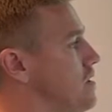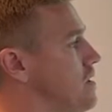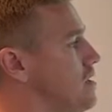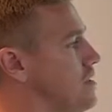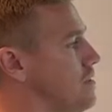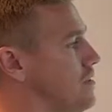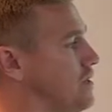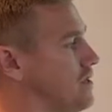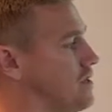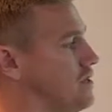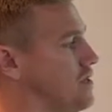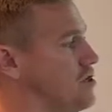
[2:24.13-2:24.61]

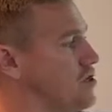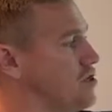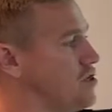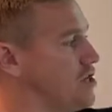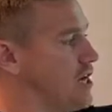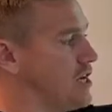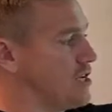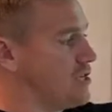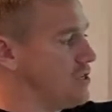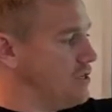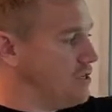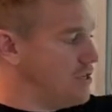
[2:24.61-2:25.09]
There's an
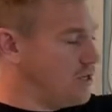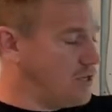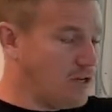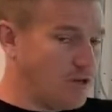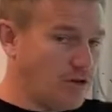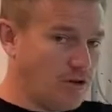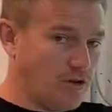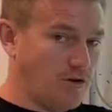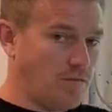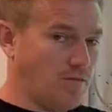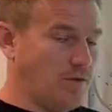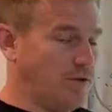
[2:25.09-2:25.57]
injection
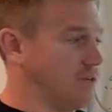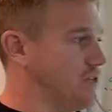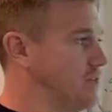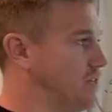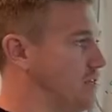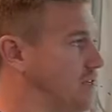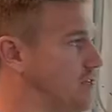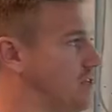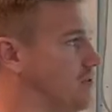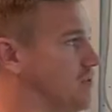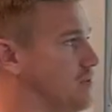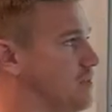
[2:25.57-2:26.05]
tube that
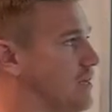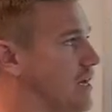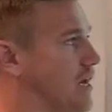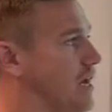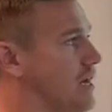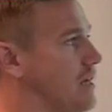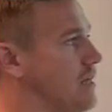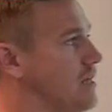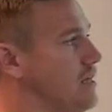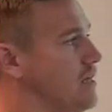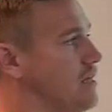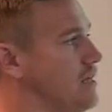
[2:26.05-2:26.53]
assists with
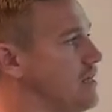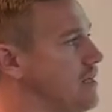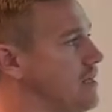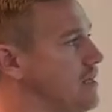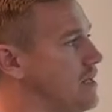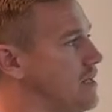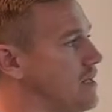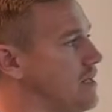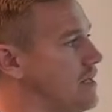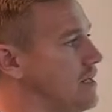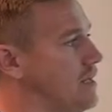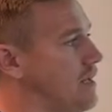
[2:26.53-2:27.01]
that,
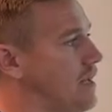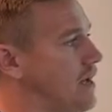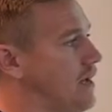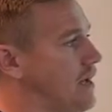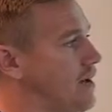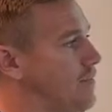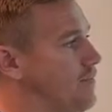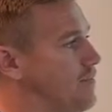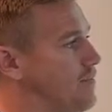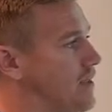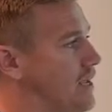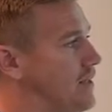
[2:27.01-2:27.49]

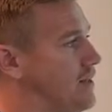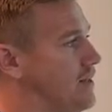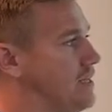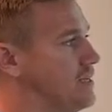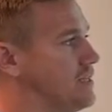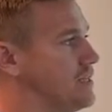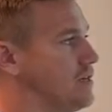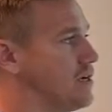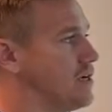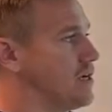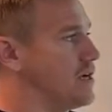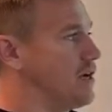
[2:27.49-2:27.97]
and there's
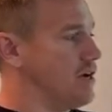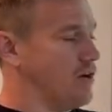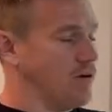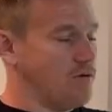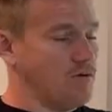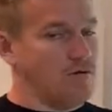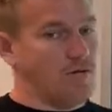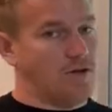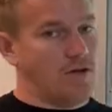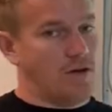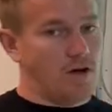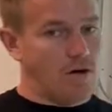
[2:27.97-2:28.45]
a coat
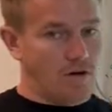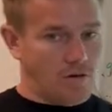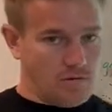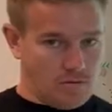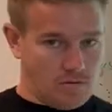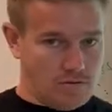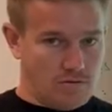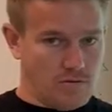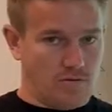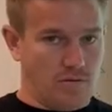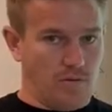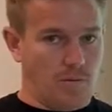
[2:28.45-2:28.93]
that holds
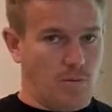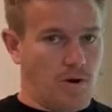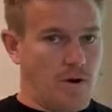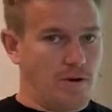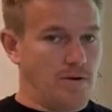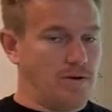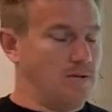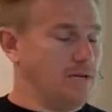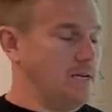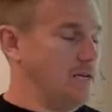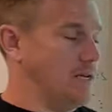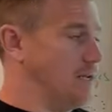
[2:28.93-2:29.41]
all the
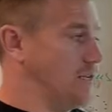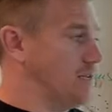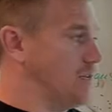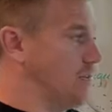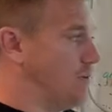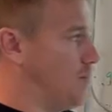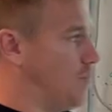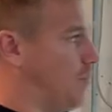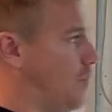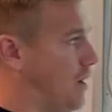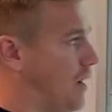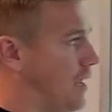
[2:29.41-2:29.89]
protein
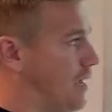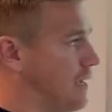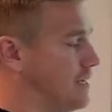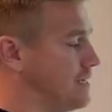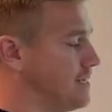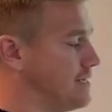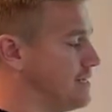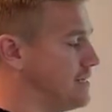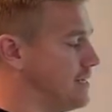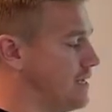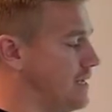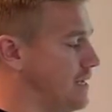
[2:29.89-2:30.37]
in
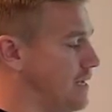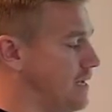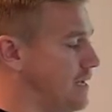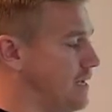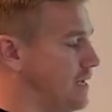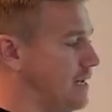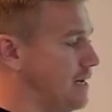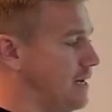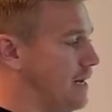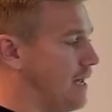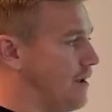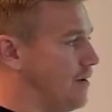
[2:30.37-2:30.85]
place.
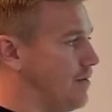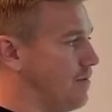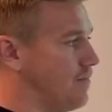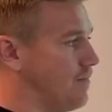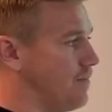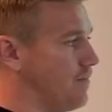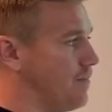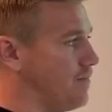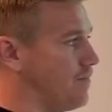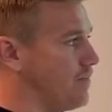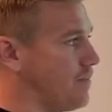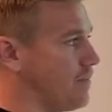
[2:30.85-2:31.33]
Now,
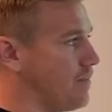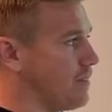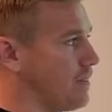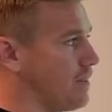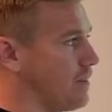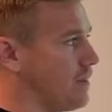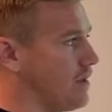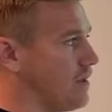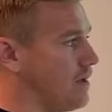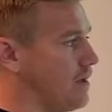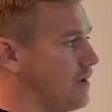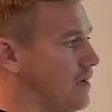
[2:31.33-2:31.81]

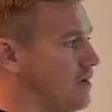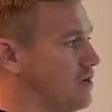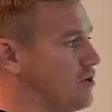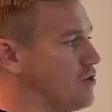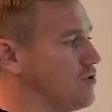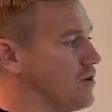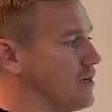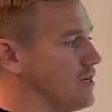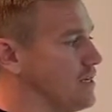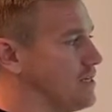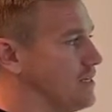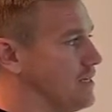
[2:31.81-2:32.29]

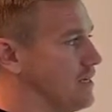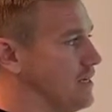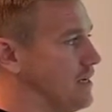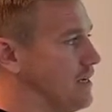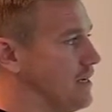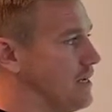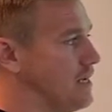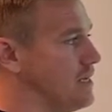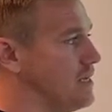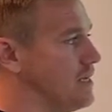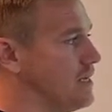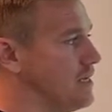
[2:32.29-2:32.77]

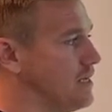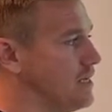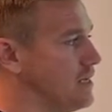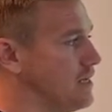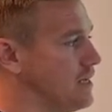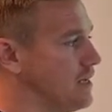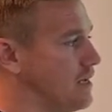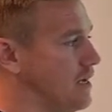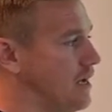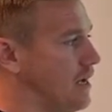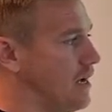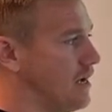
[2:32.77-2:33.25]
interestingly,
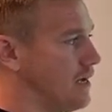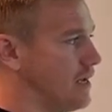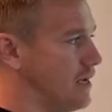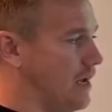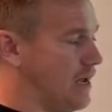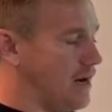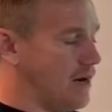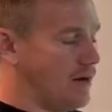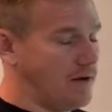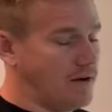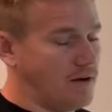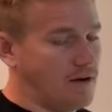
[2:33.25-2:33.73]

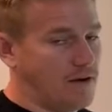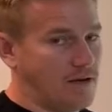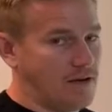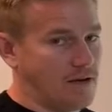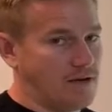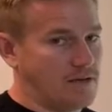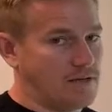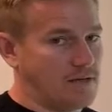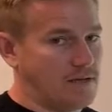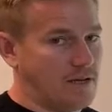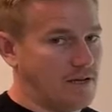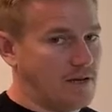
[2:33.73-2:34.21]
again, like I
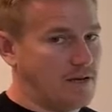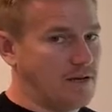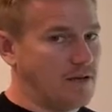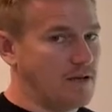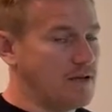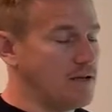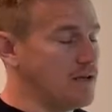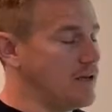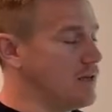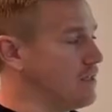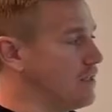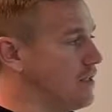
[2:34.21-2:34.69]
said,
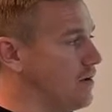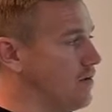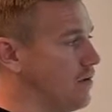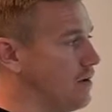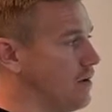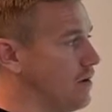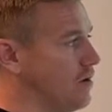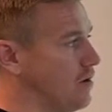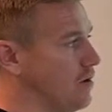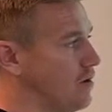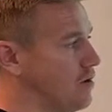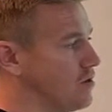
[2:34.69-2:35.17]
they're a
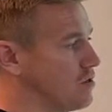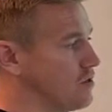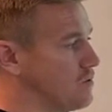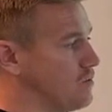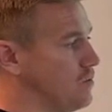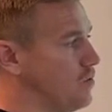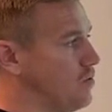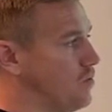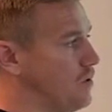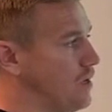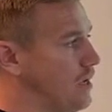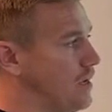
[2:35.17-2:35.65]
lot
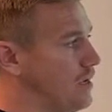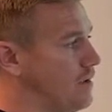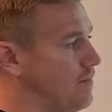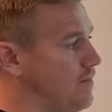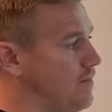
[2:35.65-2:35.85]
smaller,